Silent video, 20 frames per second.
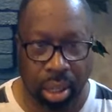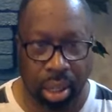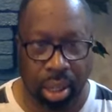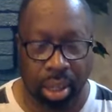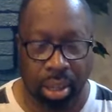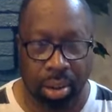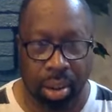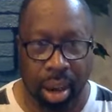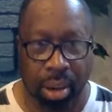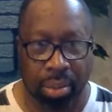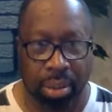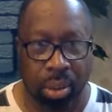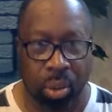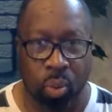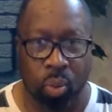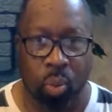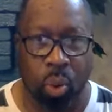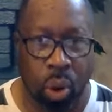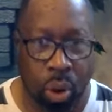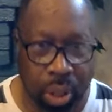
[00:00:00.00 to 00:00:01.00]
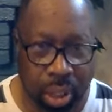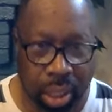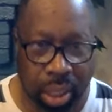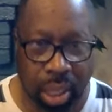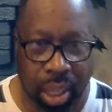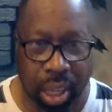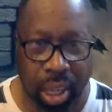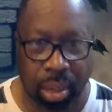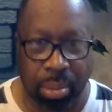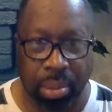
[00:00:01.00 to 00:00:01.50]
You have to work to
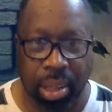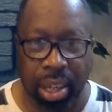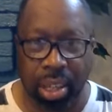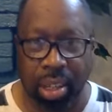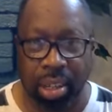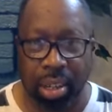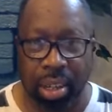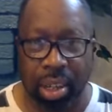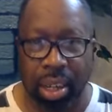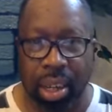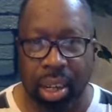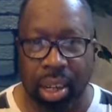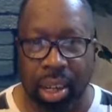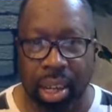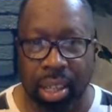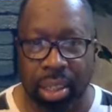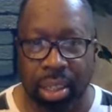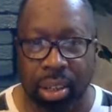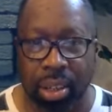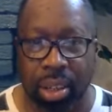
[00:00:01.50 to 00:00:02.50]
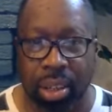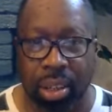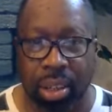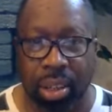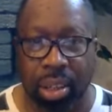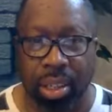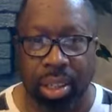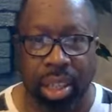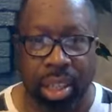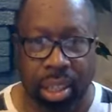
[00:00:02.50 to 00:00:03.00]
keep. Thank you, Antonio
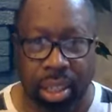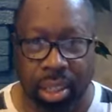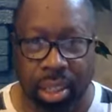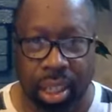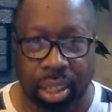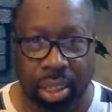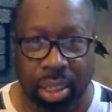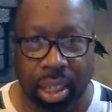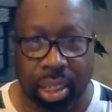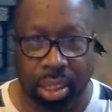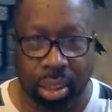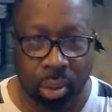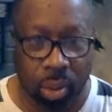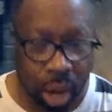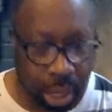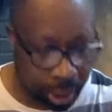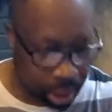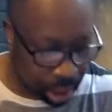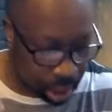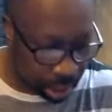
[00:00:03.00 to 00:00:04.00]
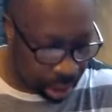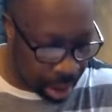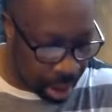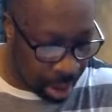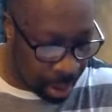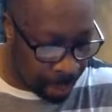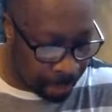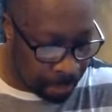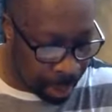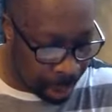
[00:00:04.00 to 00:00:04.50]
Girl. Thank you, John Johnson. Watch this.
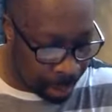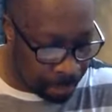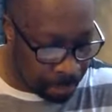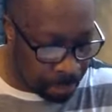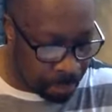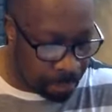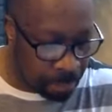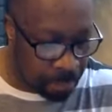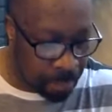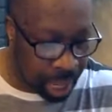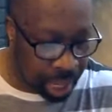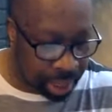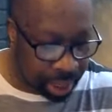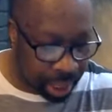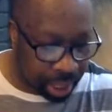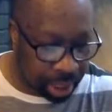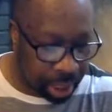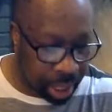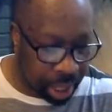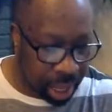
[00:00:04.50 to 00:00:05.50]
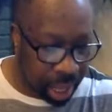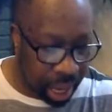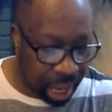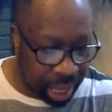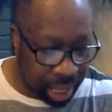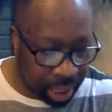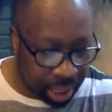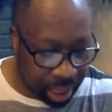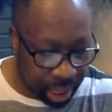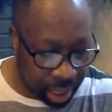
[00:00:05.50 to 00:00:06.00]
Now, it says, and
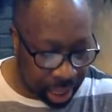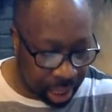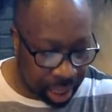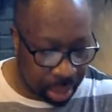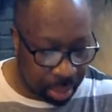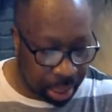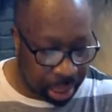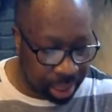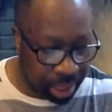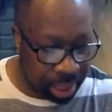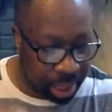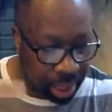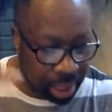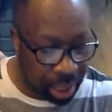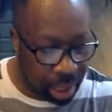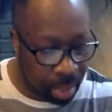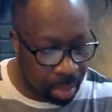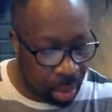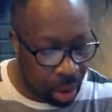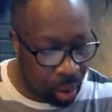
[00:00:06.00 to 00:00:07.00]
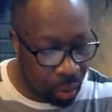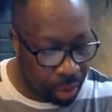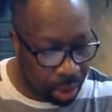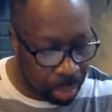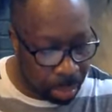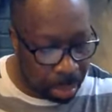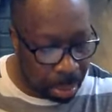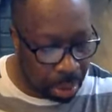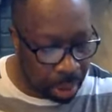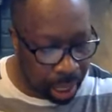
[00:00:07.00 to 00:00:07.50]
he took them and sent them over the
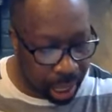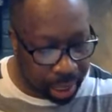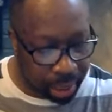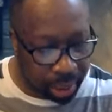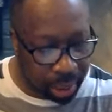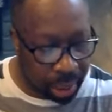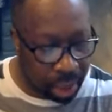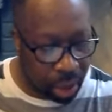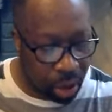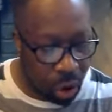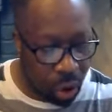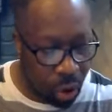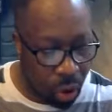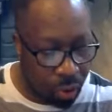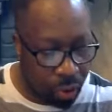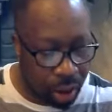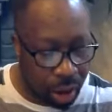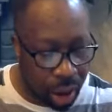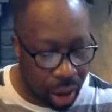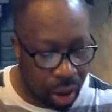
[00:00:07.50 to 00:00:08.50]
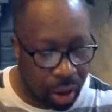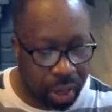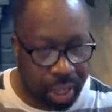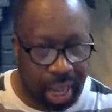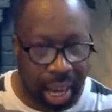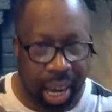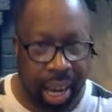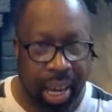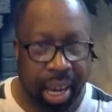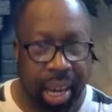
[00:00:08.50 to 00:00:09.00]
brook and sent over all he
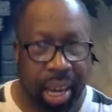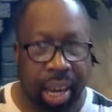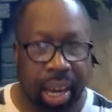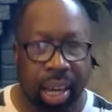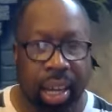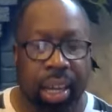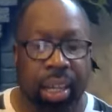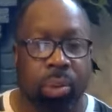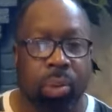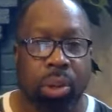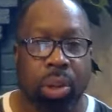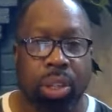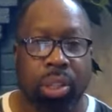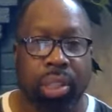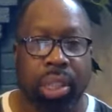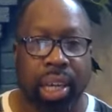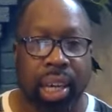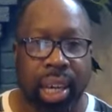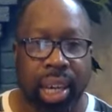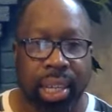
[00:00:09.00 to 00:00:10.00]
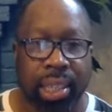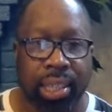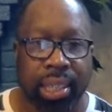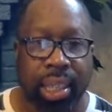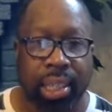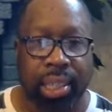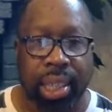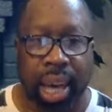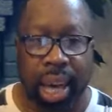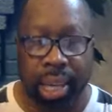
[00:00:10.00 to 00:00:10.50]
had. In other words, he
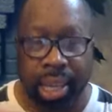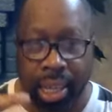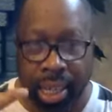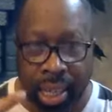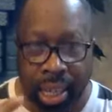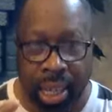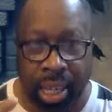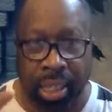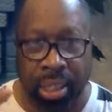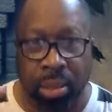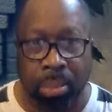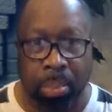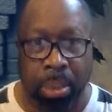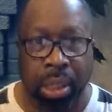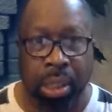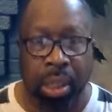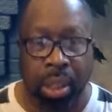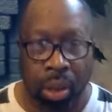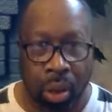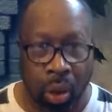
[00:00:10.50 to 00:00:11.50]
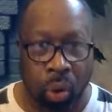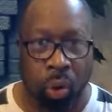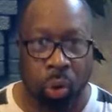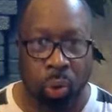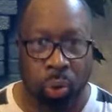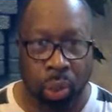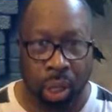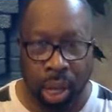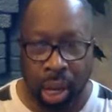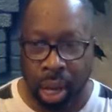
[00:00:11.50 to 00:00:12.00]
says, I need to be
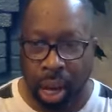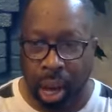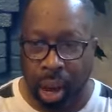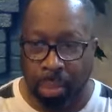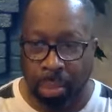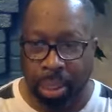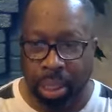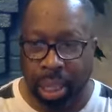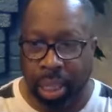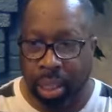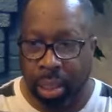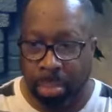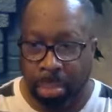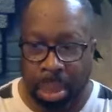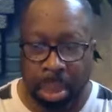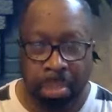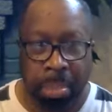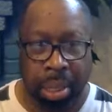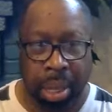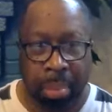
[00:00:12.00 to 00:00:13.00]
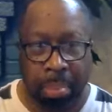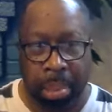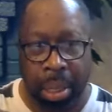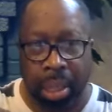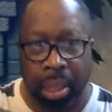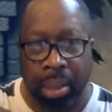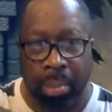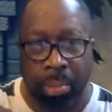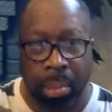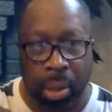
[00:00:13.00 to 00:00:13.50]
alone. I'm going to take the people that mean
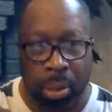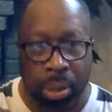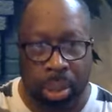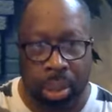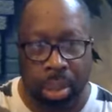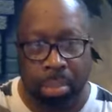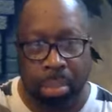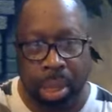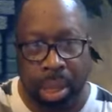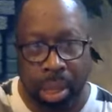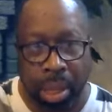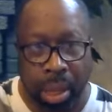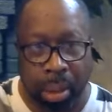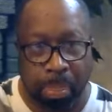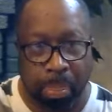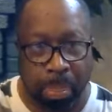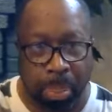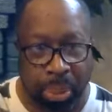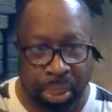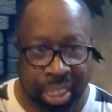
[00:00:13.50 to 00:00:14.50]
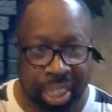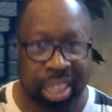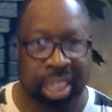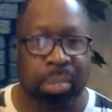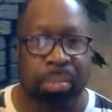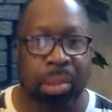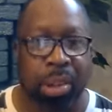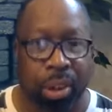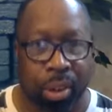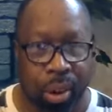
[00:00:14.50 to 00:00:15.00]
the most to me and send
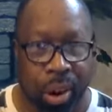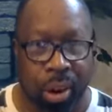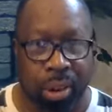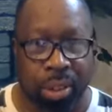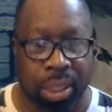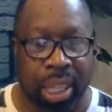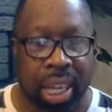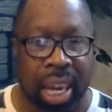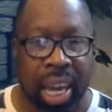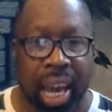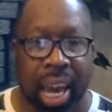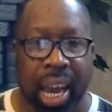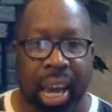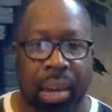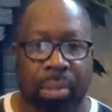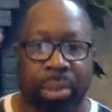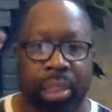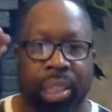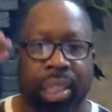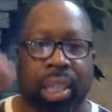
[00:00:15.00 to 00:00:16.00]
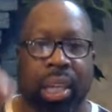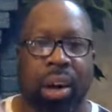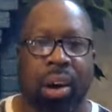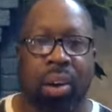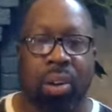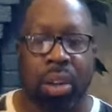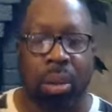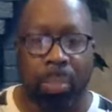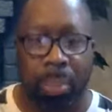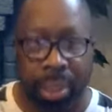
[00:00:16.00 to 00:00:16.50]
them across, and I'm going to send all
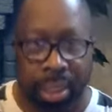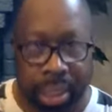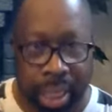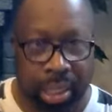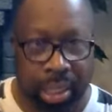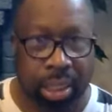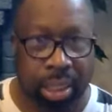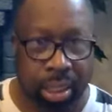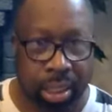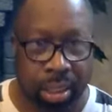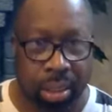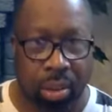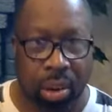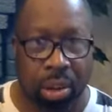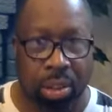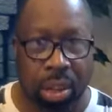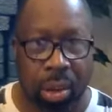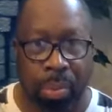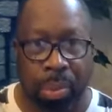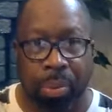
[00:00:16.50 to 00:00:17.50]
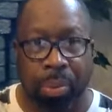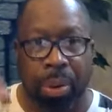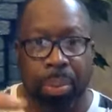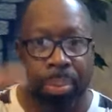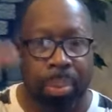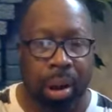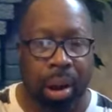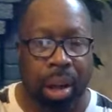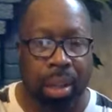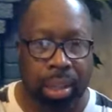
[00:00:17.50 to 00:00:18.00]
the possessions across. I'm going to
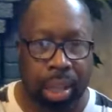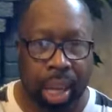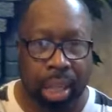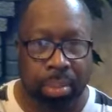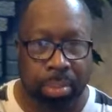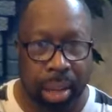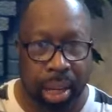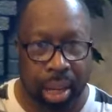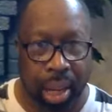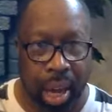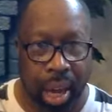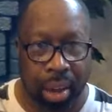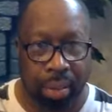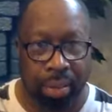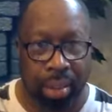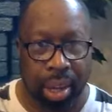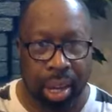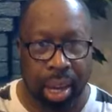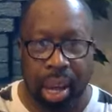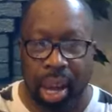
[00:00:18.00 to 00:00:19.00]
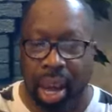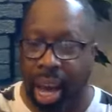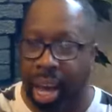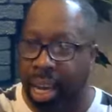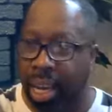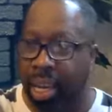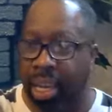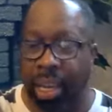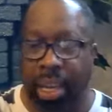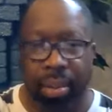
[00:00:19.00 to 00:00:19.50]
reprioritize my life. I
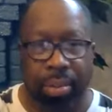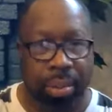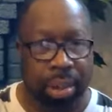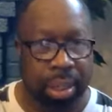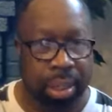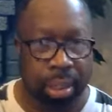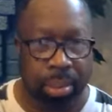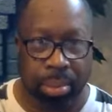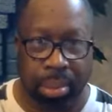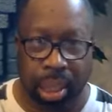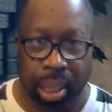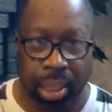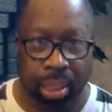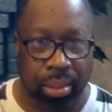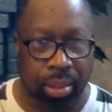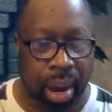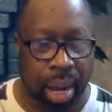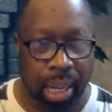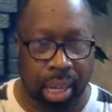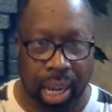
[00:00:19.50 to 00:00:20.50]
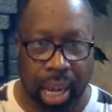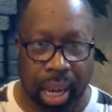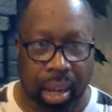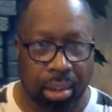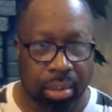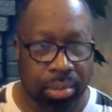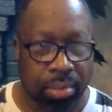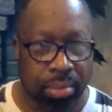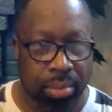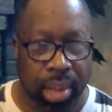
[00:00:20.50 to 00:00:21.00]
got to get rid of some things right now.
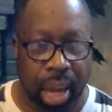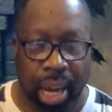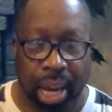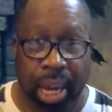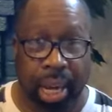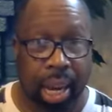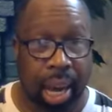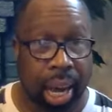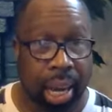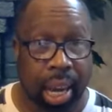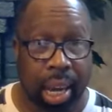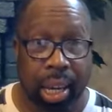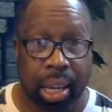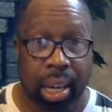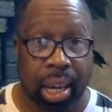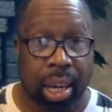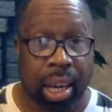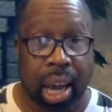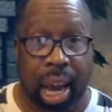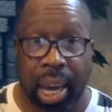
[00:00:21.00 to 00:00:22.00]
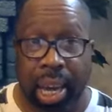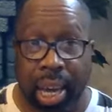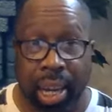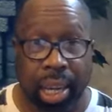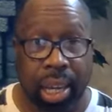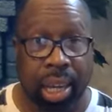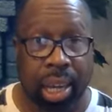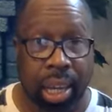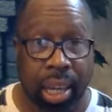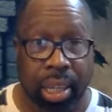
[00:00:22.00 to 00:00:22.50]
I gotta, I gotta, I gotta
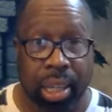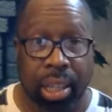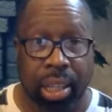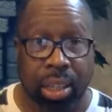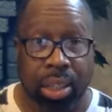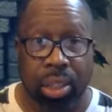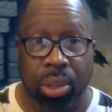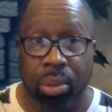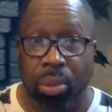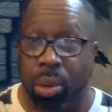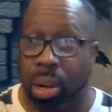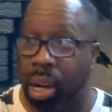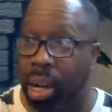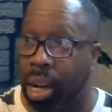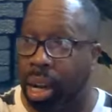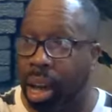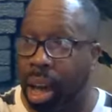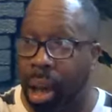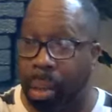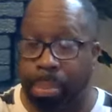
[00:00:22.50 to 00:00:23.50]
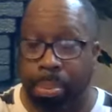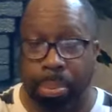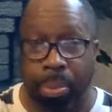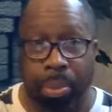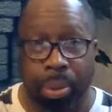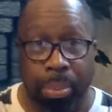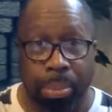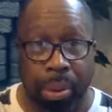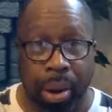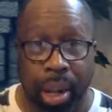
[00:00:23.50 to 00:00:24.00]
get to where I
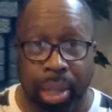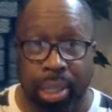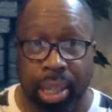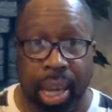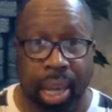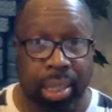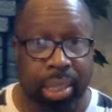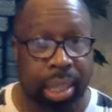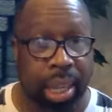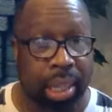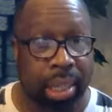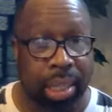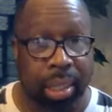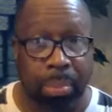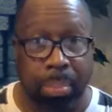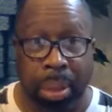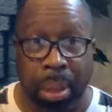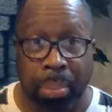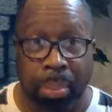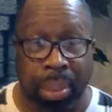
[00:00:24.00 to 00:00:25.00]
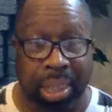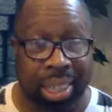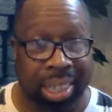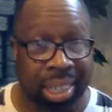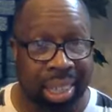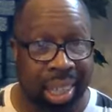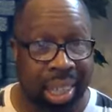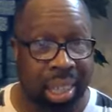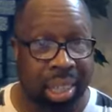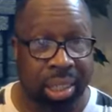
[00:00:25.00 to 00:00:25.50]
reprioritize that people and
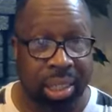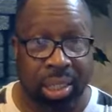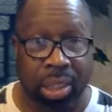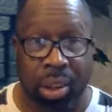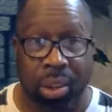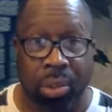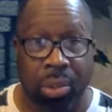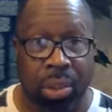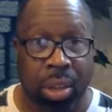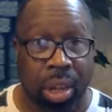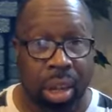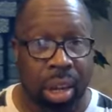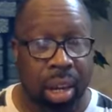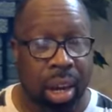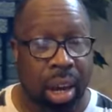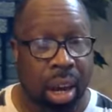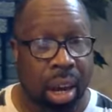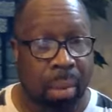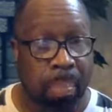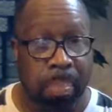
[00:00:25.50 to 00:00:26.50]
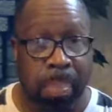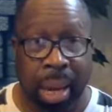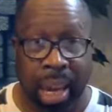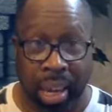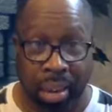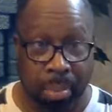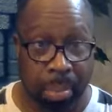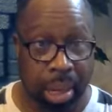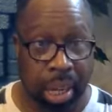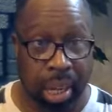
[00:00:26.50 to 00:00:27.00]
things don't uh,
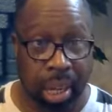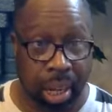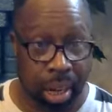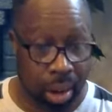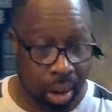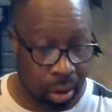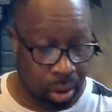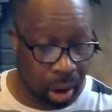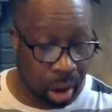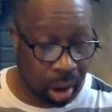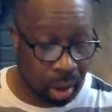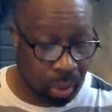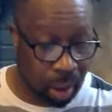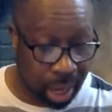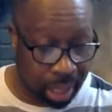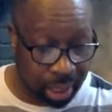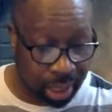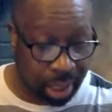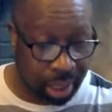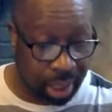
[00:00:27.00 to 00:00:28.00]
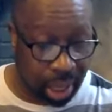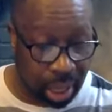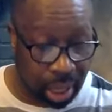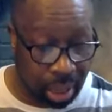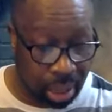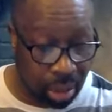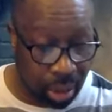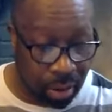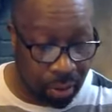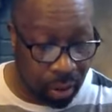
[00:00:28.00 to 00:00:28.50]
make me any longer. Watch this in the
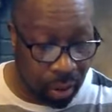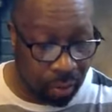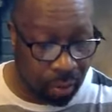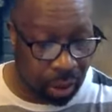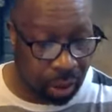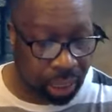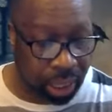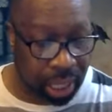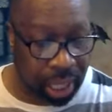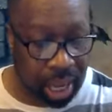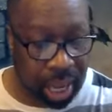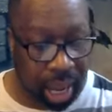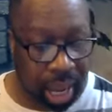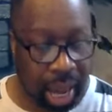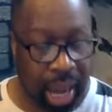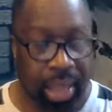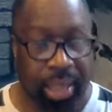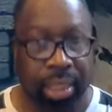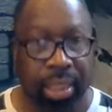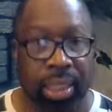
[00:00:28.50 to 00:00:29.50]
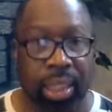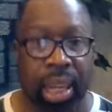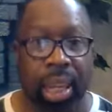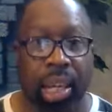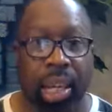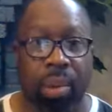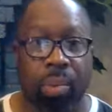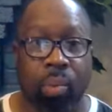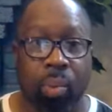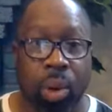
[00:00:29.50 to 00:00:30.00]
24th verse said, and
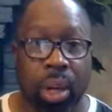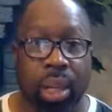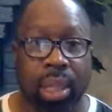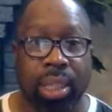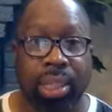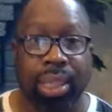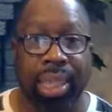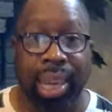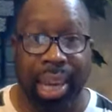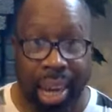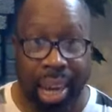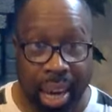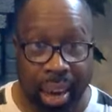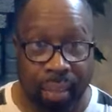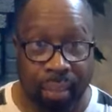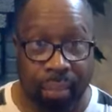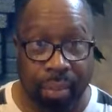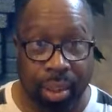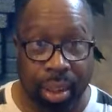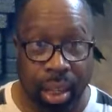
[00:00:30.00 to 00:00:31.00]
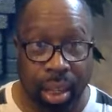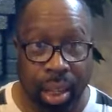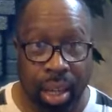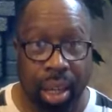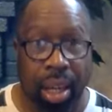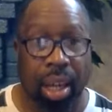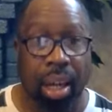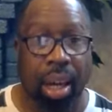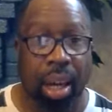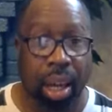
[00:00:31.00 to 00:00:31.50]
Jacob was left
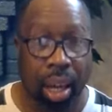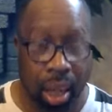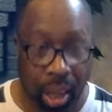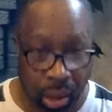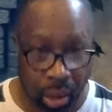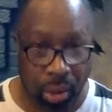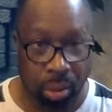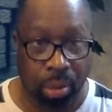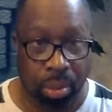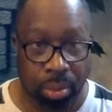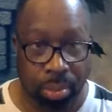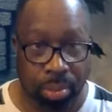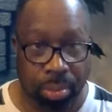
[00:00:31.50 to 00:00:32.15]
alone.